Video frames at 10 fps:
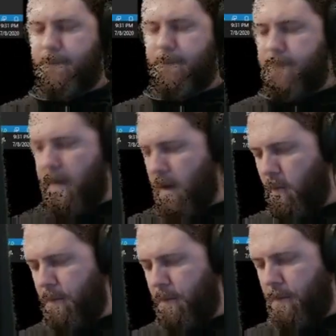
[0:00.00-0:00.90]
and we
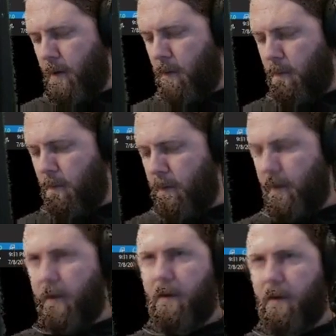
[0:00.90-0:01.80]
probably
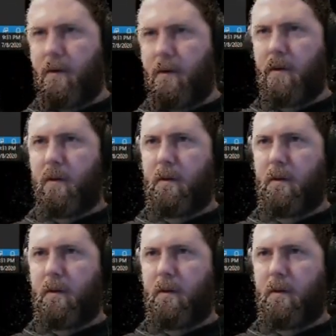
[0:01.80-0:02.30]
gonna need